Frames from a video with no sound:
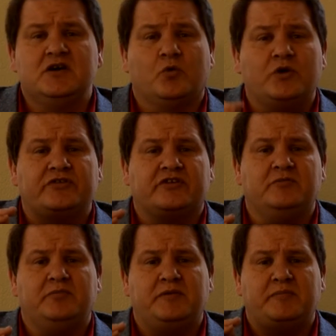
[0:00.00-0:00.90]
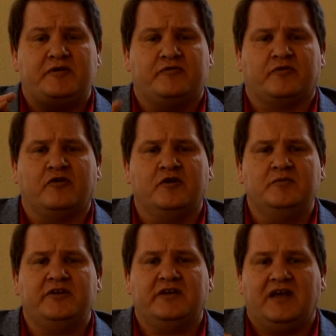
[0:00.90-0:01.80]
which can be
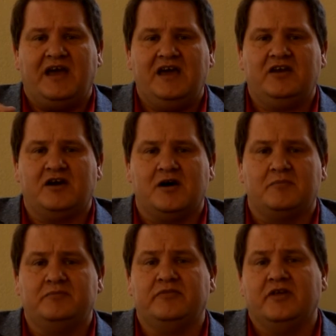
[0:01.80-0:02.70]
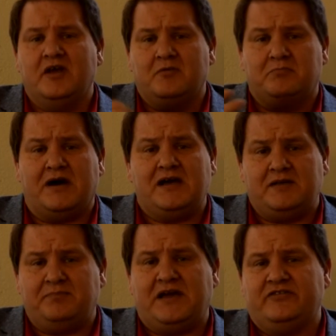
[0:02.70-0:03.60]
performed at home by
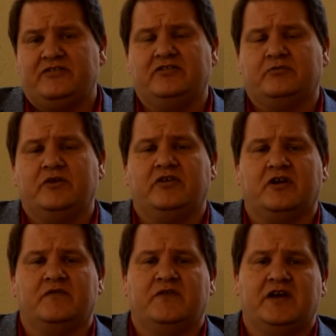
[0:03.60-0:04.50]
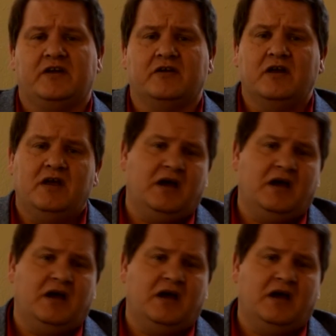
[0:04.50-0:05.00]
patients with heart failure.